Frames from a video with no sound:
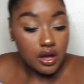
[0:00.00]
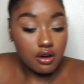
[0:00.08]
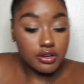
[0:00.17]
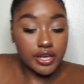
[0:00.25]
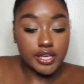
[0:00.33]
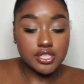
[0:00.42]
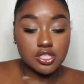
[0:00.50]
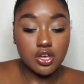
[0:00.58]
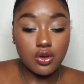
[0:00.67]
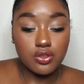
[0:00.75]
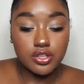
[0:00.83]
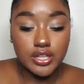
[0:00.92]
Okay,
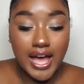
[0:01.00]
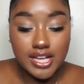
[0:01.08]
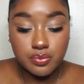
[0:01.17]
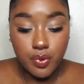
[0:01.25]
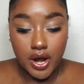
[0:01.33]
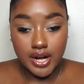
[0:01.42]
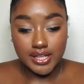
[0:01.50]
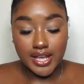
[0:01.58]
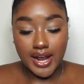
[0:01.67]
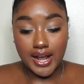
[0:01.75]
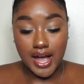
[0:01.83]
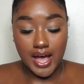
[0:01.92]
so the last product
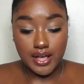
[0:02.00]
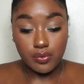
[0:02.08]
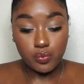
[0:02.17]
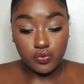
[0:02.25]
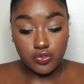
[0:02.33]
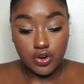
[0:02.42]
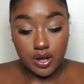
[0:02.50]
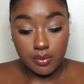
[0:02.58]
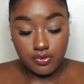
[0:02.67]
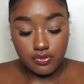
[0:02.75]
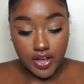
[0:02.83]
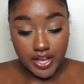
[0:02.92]
that I got from
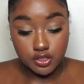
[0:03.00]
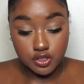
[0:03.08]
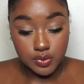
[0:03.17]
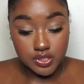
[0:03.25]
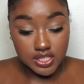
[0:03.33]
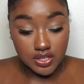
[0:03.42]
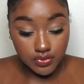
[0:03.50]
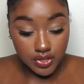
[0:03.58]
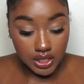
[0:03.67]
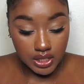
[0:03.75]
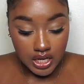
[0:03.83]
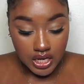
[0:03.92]
Phyto
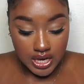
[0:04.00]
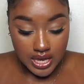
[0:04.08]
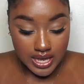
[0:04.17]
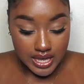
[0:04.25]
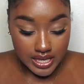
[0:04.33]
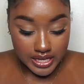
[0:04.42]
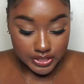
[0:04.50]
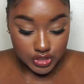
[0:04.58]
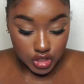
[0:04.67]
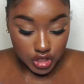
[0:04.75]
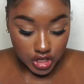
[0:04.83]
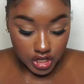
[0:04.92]
Specific is
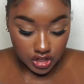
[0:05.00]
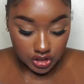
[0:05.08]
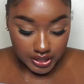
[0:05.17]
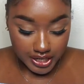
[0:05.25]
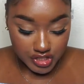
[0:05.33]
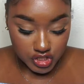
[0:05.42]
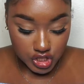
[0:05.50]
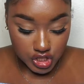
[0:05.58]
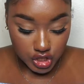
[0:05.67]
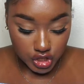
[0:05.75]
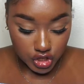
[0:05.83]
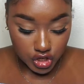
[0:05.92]
the Curl
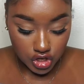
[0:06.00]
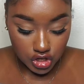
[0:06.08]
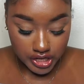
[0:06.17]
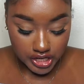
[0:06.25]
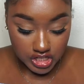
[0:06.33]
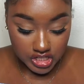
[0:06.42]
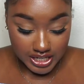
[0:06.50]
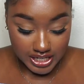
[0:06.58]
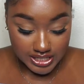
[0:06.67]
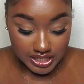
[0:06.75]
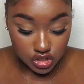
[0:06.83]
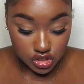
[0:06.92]
Legend Curl
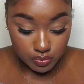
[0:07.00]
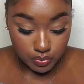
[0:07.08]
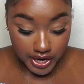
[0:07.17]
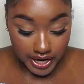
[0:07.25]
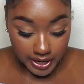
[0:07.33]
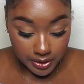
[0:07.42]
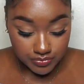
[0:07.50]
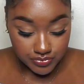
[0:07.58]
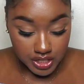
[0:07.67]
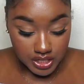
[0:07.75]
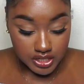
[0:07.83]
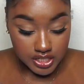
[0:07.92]
Energizing Spray.
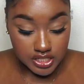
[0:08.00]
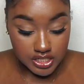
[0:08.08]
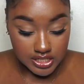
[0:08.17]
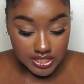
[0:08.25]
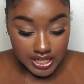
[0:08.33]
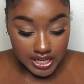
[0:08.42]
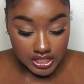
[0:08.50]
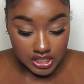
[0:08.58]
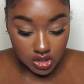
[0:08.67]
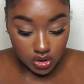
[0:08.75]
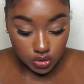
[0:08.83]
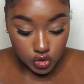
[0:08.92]
This is
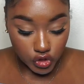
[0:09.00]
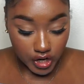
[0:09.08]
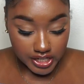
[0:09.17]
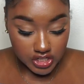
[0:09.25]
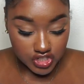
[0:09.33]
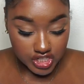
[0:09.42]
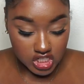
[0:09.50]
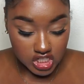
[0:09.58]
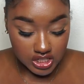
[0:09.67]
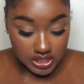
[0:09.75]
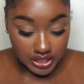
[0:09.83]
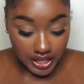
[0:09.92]
daily ultra
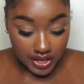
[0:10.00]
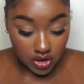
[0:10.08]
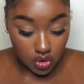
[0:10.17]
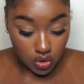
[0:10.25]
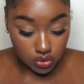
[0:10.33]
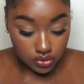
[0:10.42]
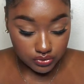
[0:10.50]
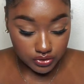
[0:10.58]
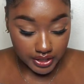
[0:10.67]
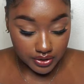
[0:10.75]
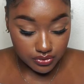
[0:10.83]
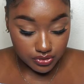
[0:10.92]
hydration, light hold,
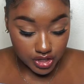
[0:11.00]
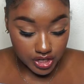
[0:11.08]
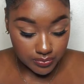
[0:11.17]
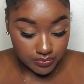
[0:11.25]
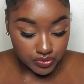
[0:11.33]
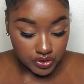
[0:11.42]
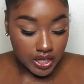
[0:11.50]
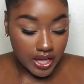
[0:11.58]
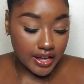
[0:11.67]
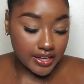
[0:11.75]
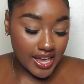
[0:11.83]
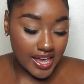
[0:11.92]
flake free.
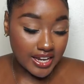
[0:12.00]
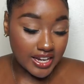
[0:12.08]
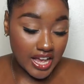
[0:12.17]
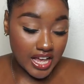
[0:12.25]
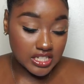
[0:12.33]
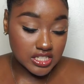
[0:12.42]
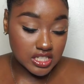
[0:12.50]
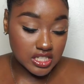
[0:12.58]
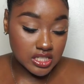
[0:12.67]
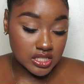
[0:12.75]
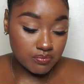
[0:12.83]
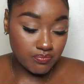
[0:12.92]
Again, it has
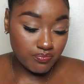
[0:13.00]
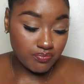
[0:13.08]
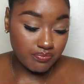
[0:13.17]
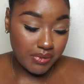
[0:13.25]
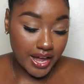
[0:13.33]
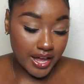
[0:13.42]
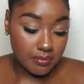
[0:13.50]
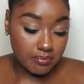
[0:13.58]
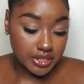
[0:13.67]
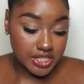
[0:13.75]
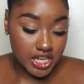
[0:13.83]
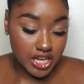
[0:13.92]
this by
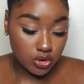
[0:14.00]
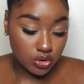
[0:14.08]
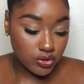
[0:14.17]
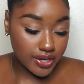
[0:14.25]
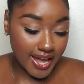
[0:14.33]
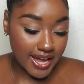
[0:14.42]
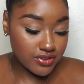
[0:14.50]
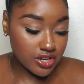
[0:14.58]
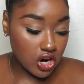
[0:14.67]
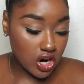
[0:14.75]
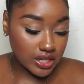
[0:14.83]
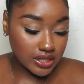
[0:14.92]
Botanical
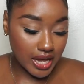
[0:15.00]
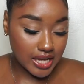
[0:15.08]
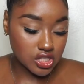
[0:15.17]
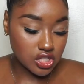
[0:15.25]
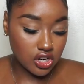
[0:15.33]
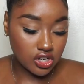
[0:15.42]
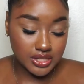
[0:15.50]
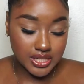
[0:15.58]
Caviar Elastic Curl